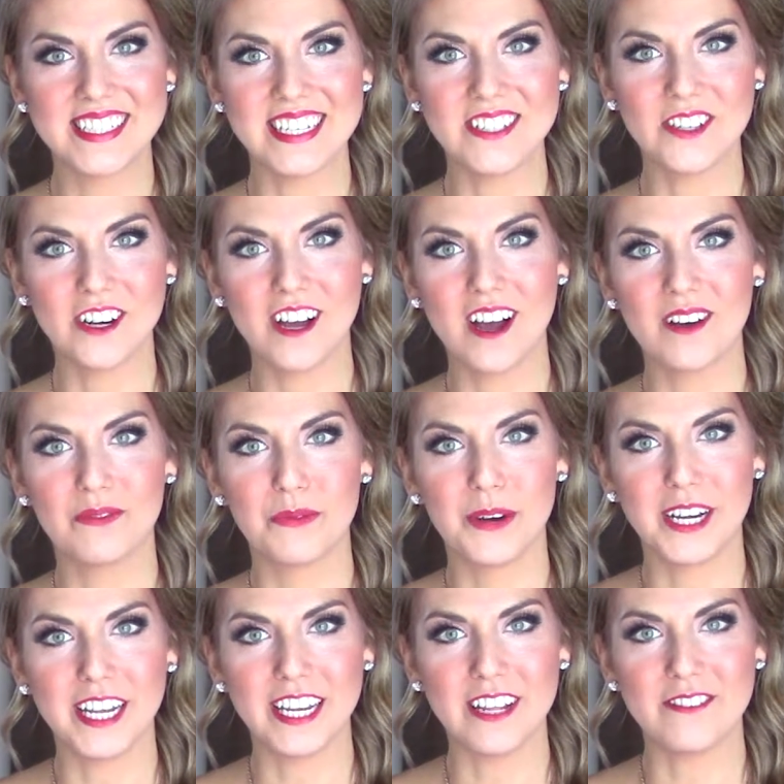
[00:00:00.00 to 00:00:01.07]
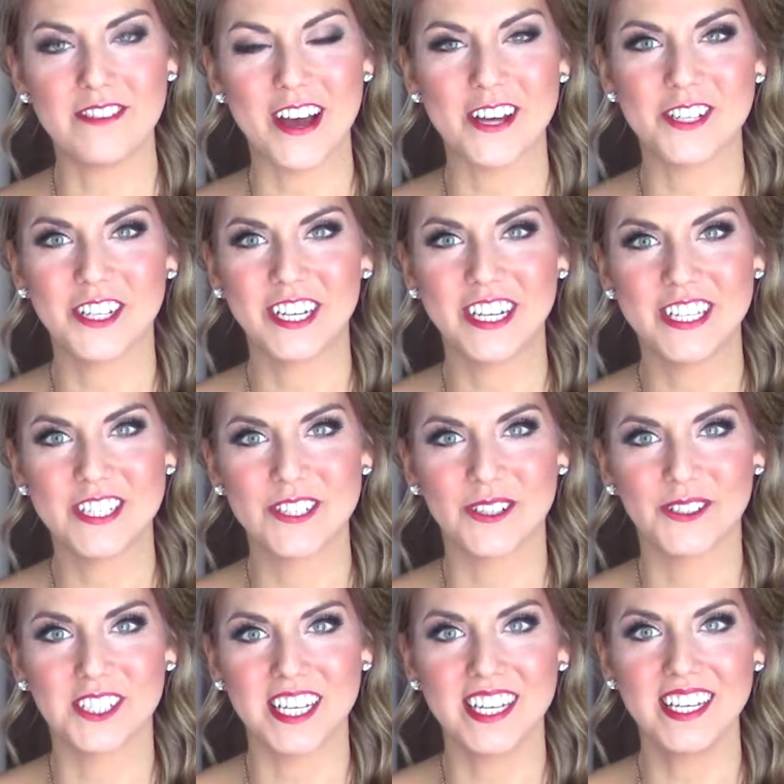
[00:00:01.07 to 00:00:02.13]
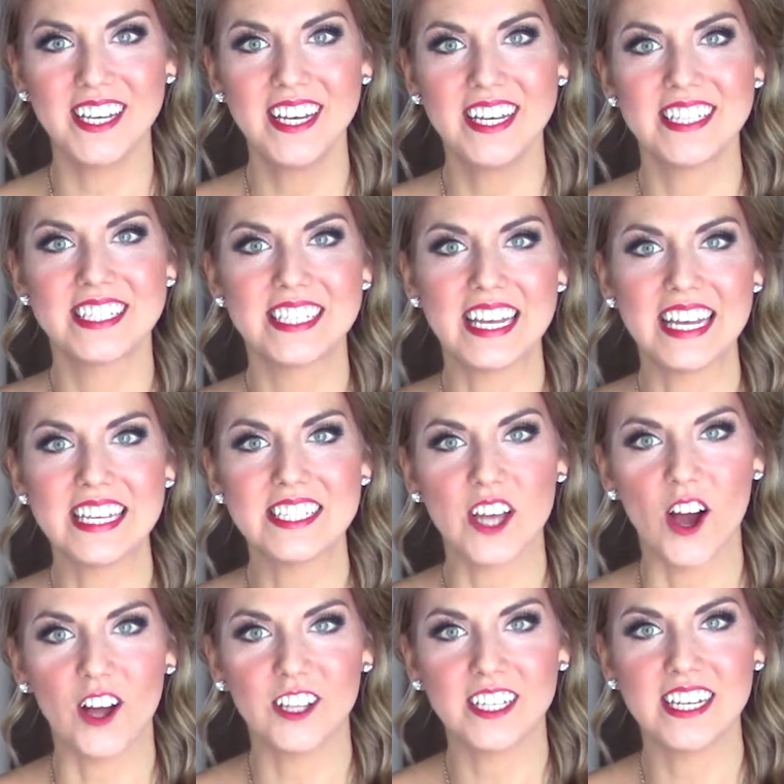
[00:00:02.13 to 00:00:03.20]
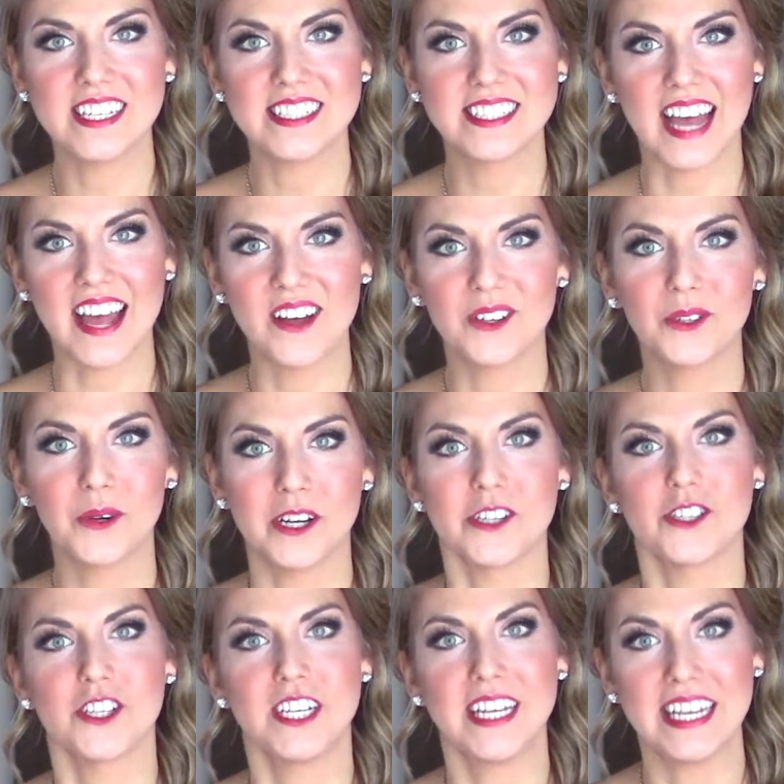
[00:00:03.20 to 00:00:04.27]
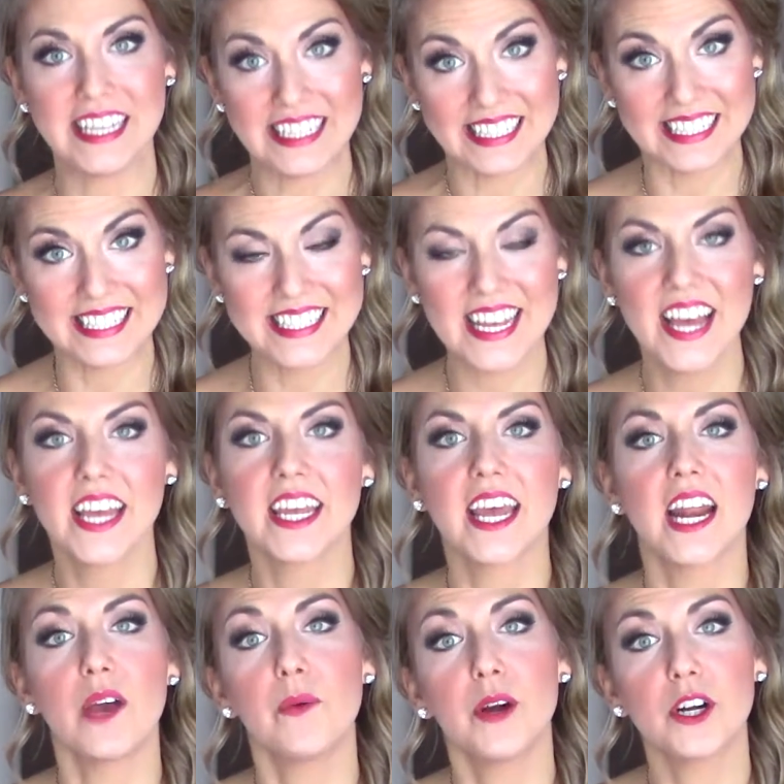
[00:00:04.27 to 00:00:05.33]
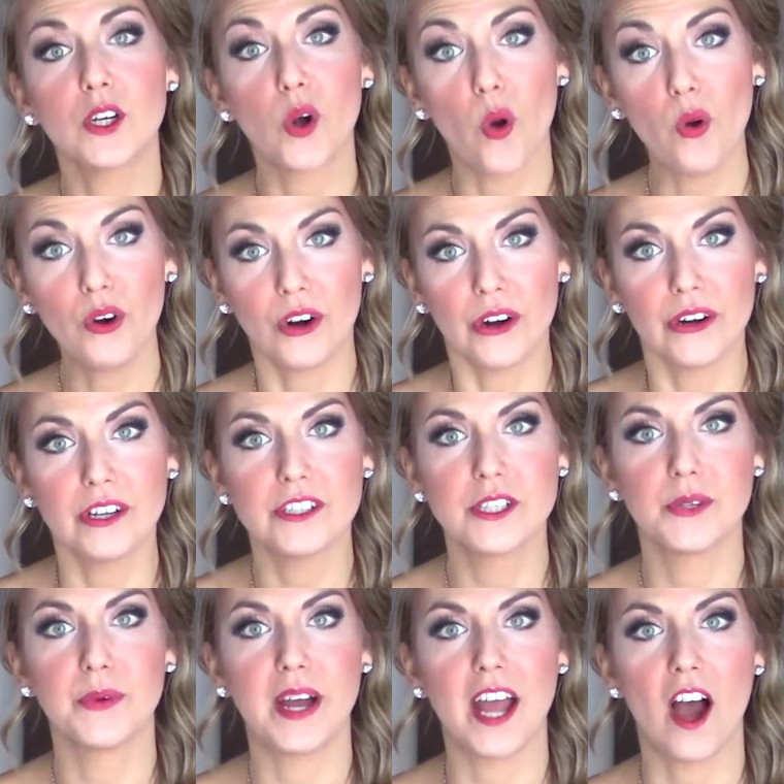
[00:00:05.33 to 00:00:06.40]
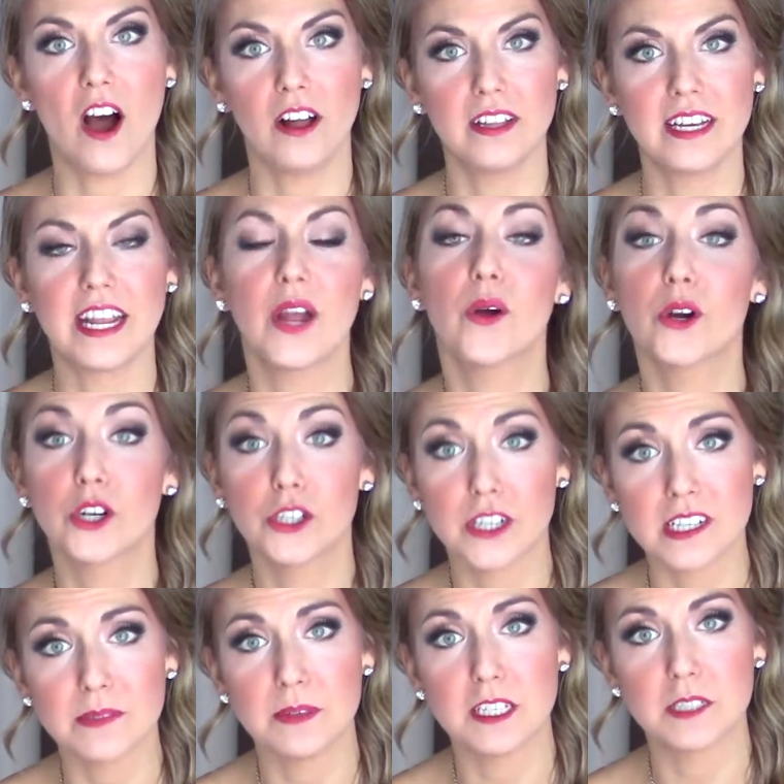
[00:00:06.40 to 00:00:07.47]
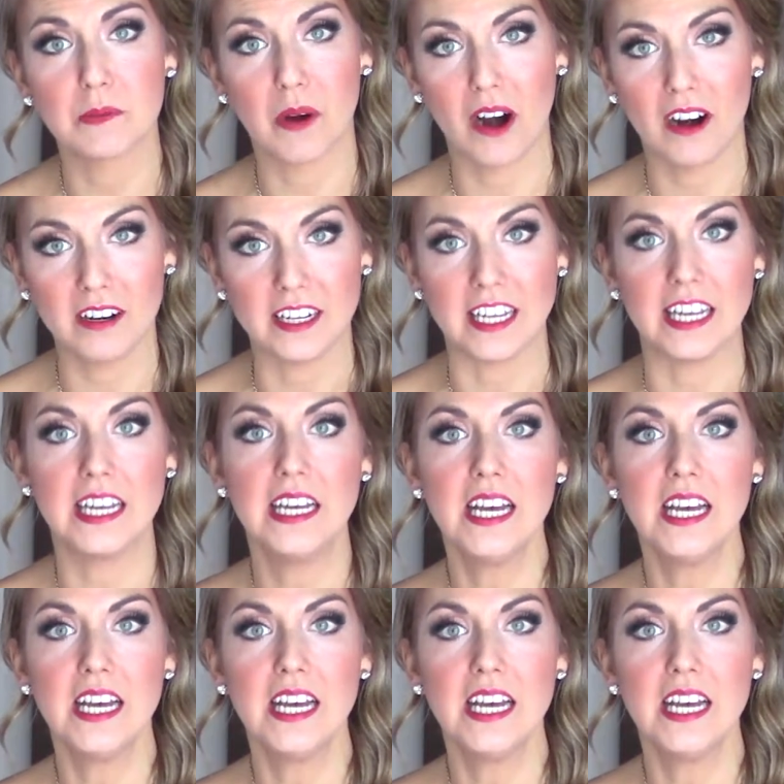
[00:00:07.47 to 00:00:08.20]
Chandra of 180 Fashion Consulting. Today's holiday style question is, can I wear coral to a holiday or Christmas party?